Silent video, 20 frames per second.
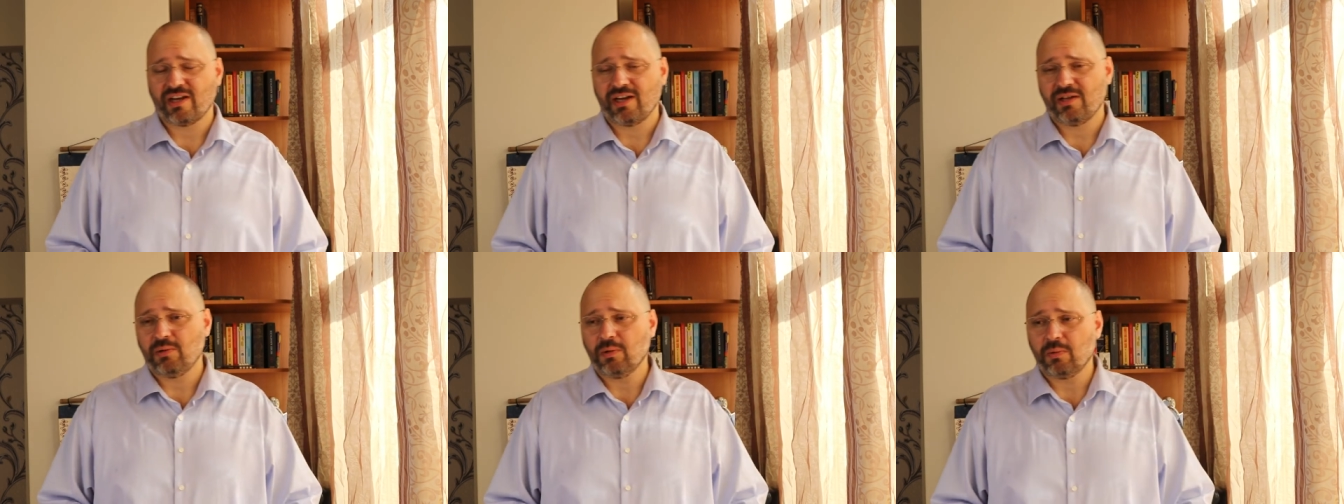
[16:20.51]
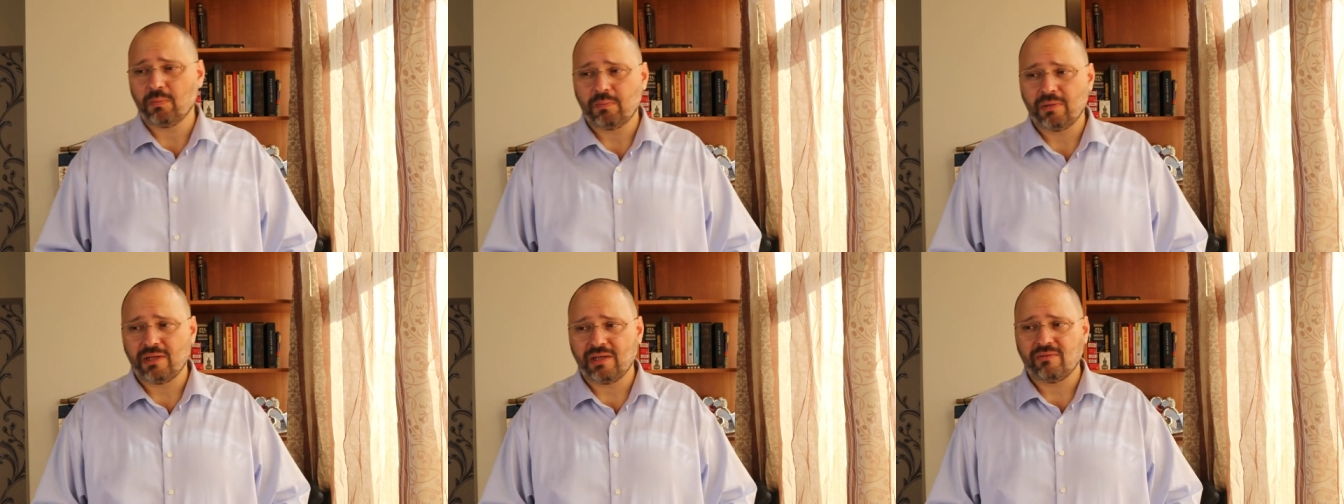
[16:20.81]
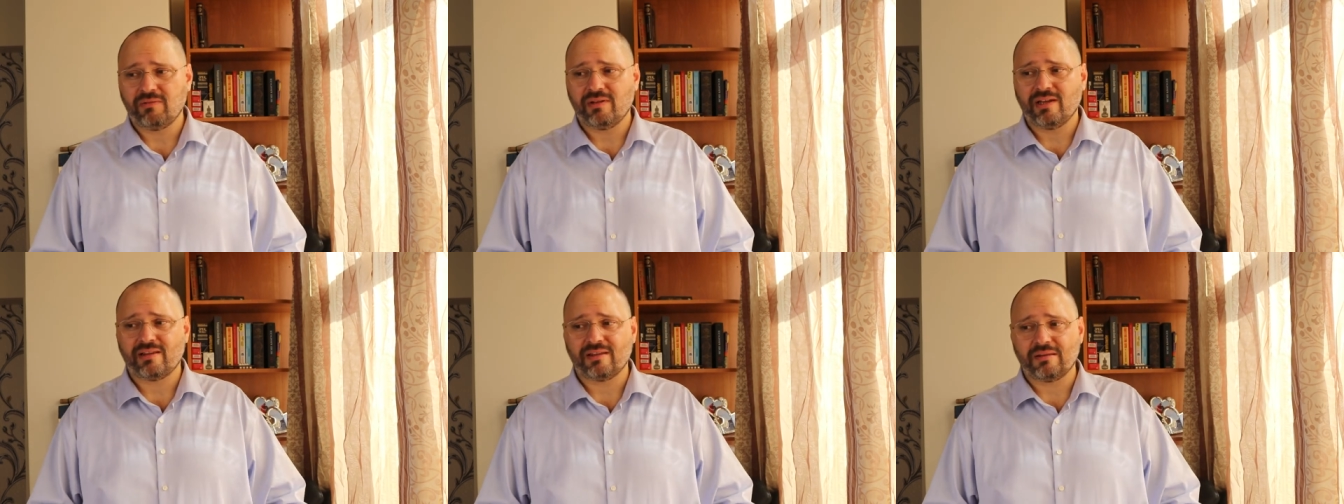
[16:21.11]
I don't
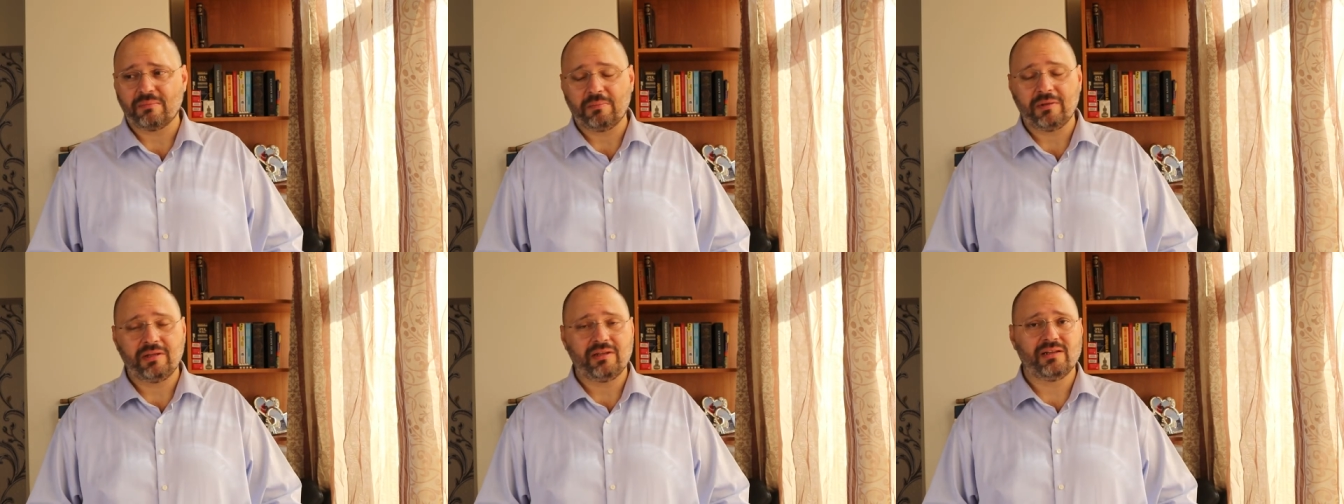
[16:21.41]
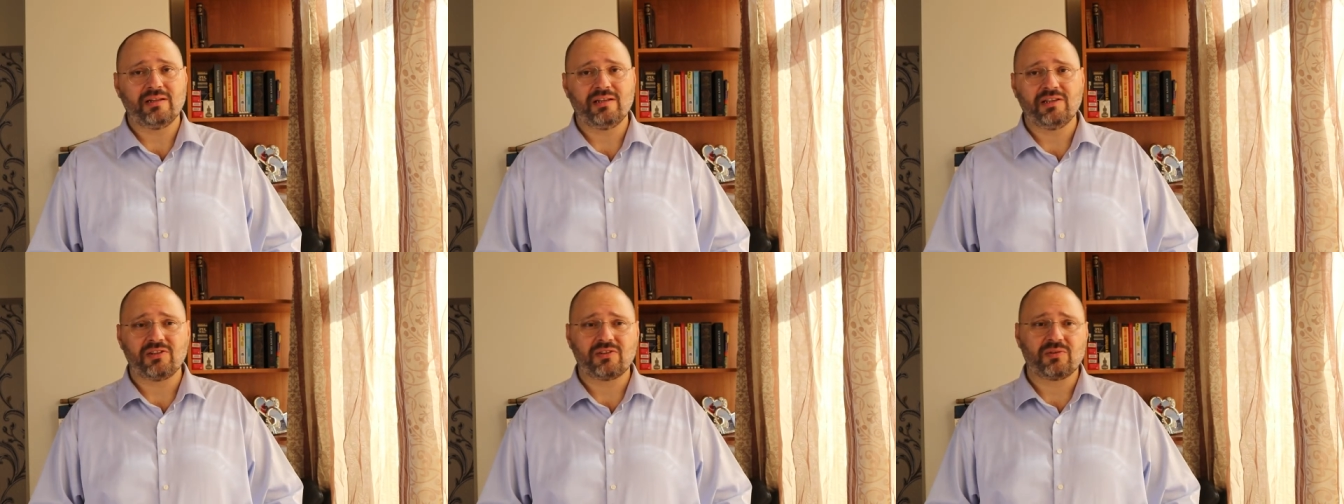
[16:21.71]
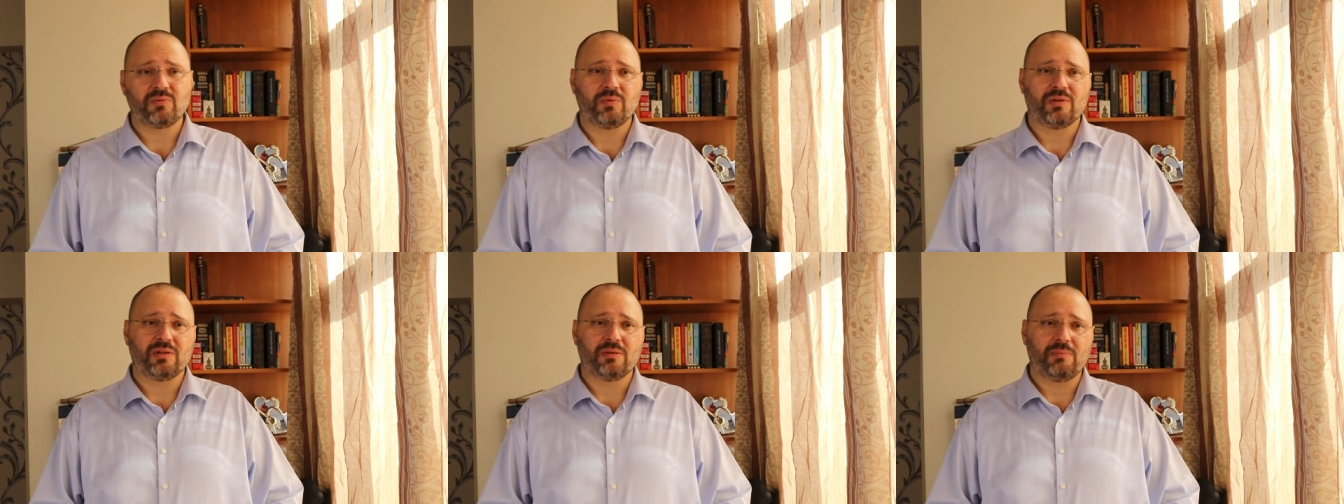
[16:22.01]
believe that the Middle
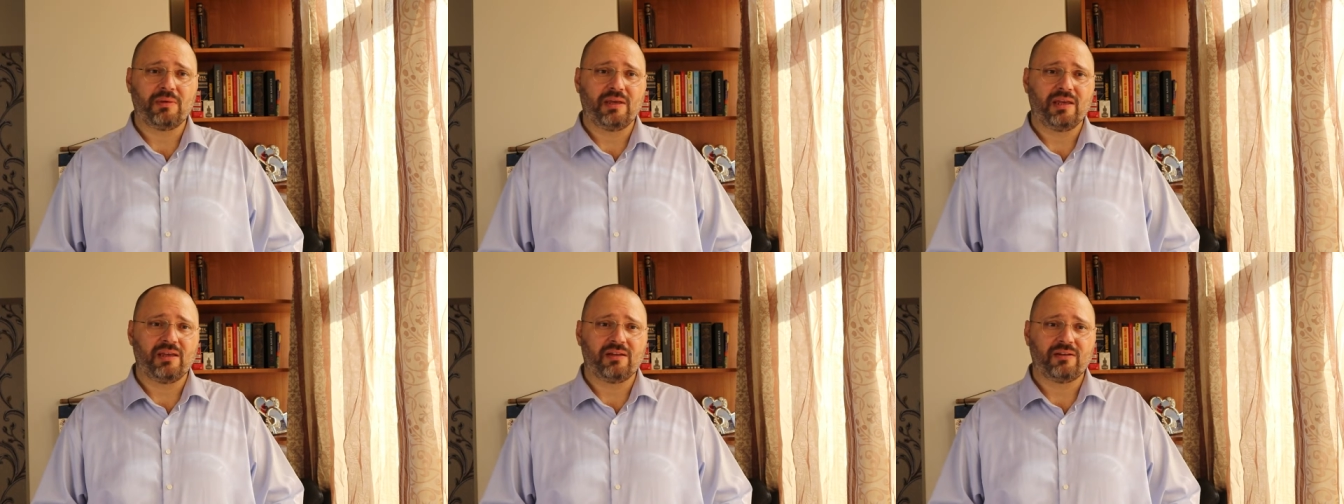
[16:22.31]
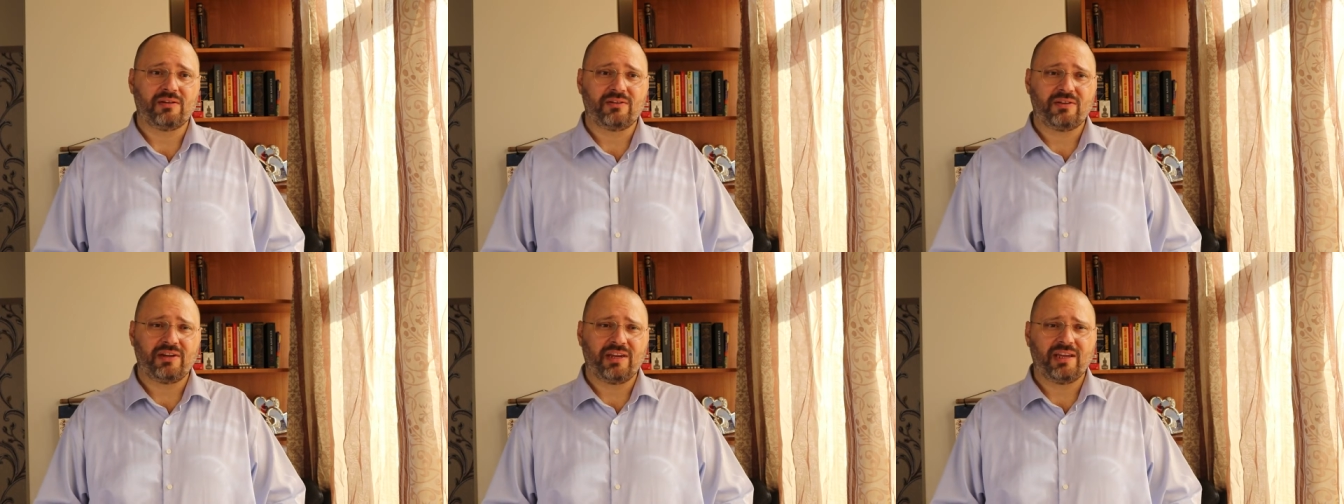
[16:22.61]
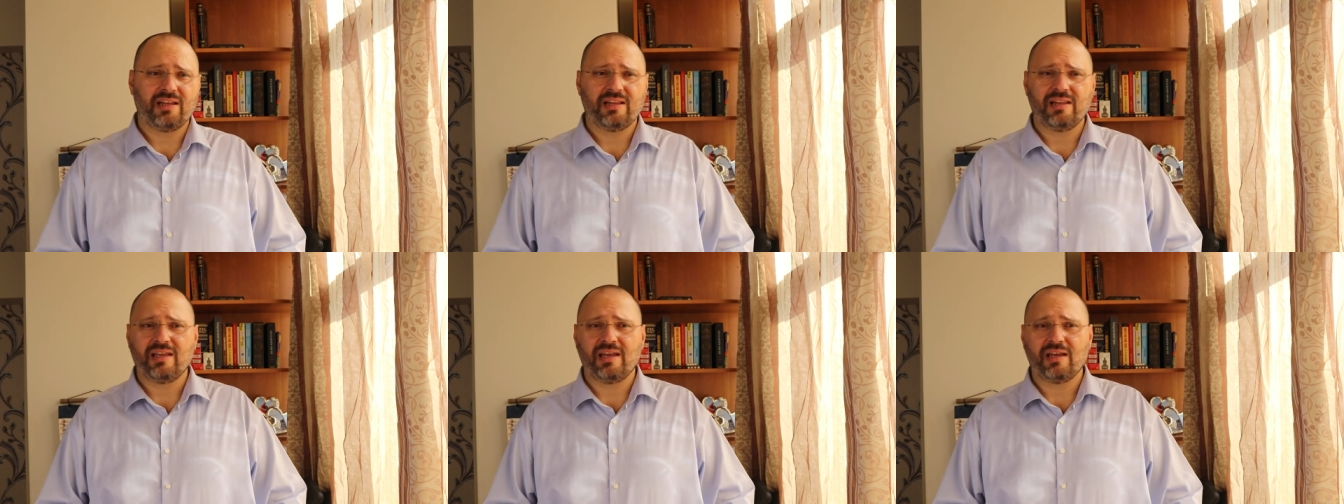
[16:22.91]
East will be
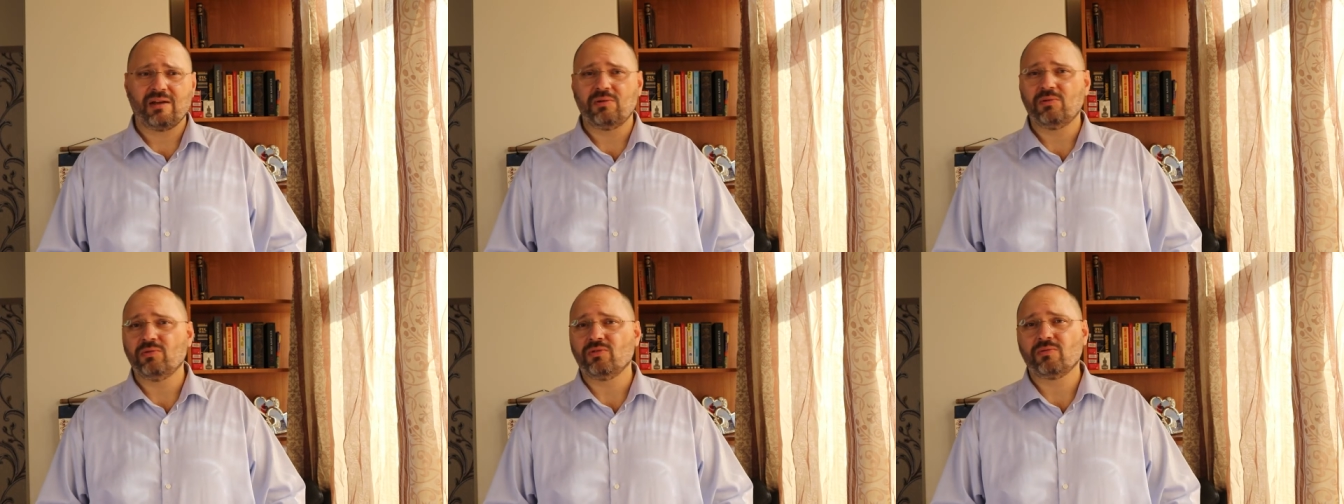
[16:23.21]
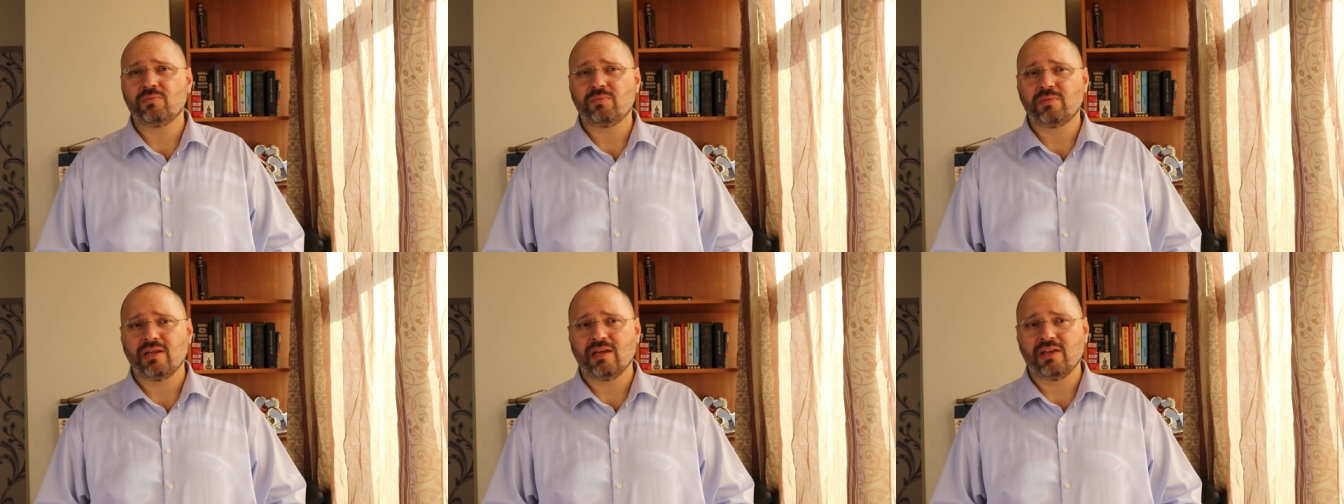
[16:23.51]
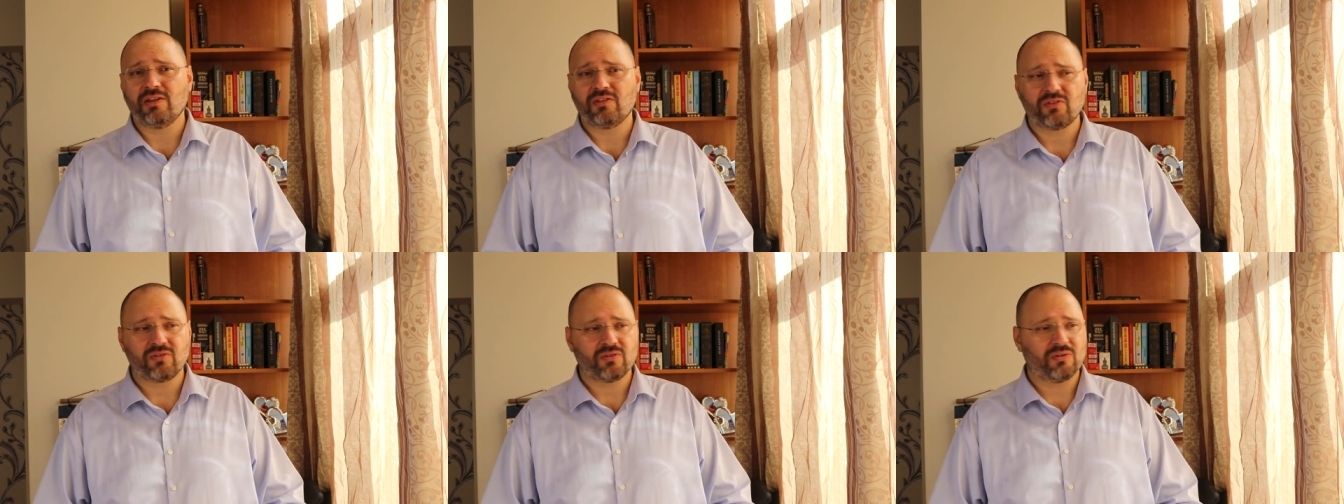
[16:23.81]
really a good
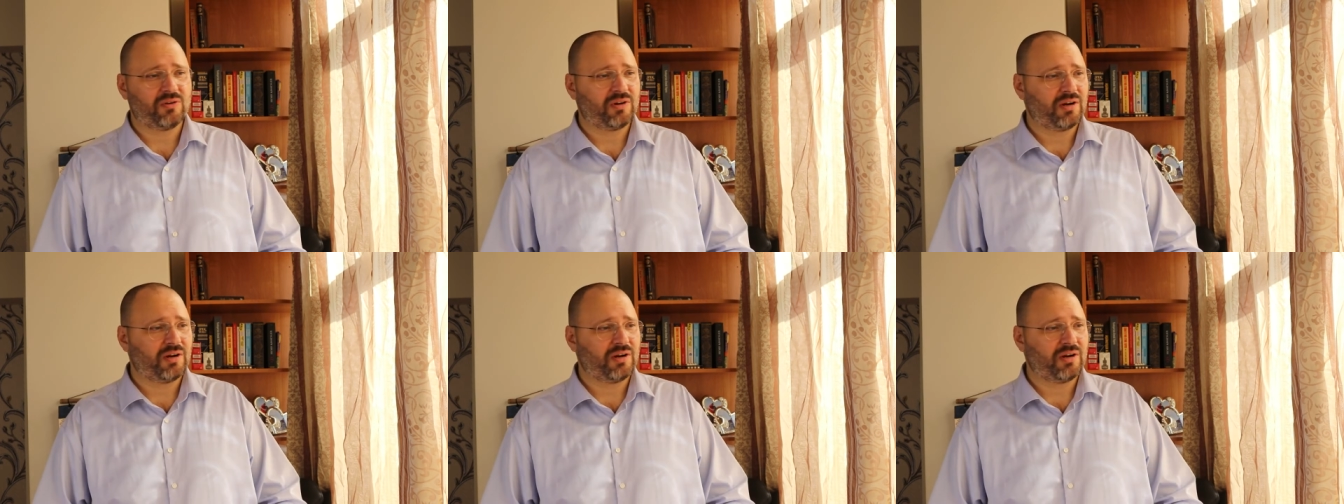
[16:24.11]
place,